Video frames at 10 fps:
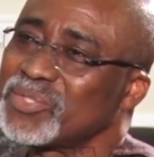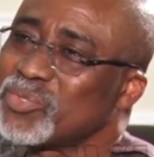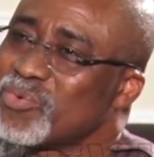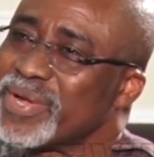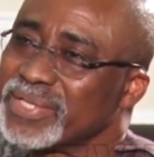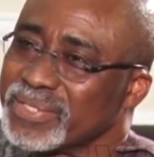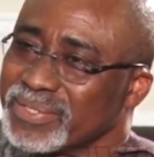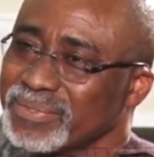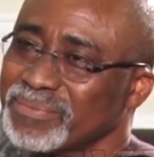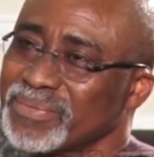2
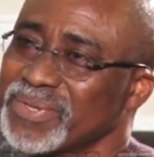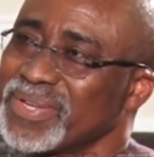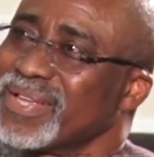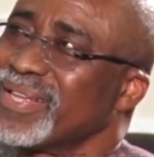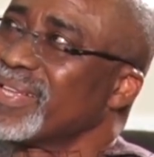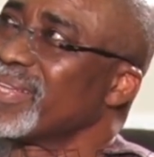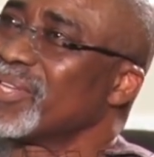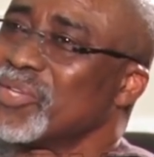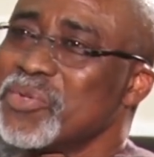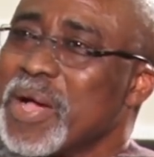ways.
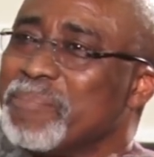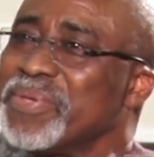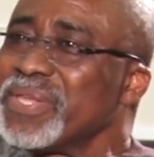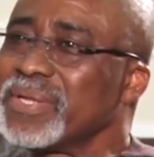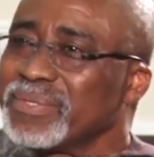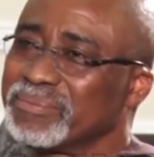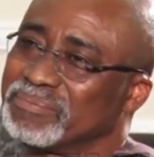You appeal